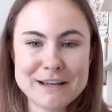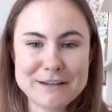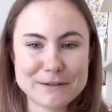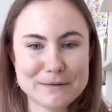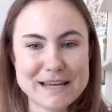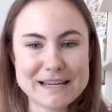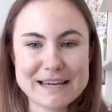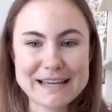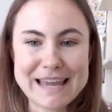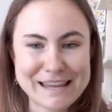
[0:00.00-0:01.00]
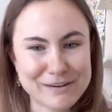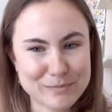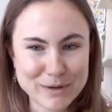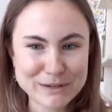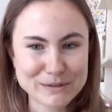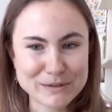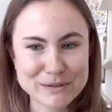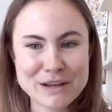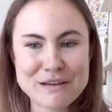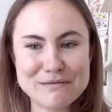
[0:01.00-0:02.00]
So like a can of
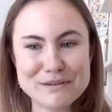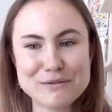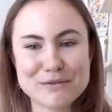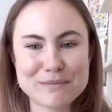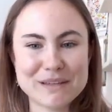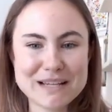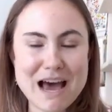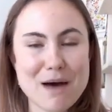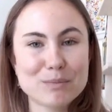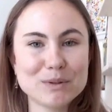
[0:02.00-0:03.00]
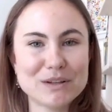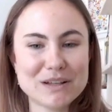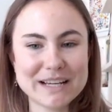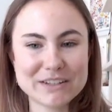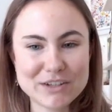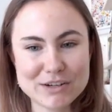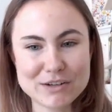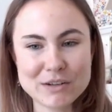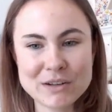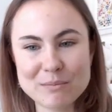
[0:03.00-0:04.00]
Pringles viewed from the top would look like a
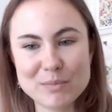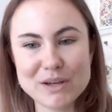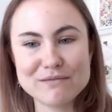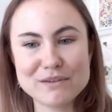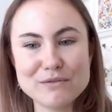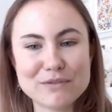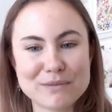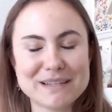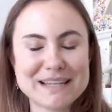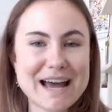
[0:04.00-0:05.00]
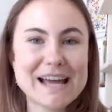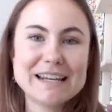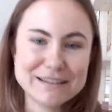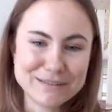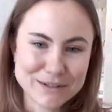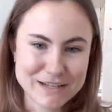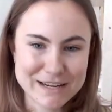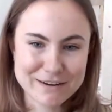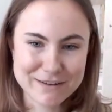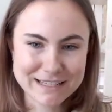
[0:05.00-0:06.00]
circle, but viewed from the side, it looks like
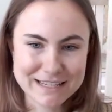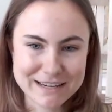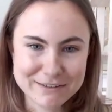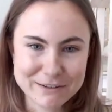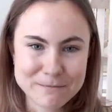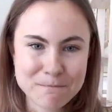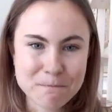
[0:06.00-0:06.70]
a rectangle.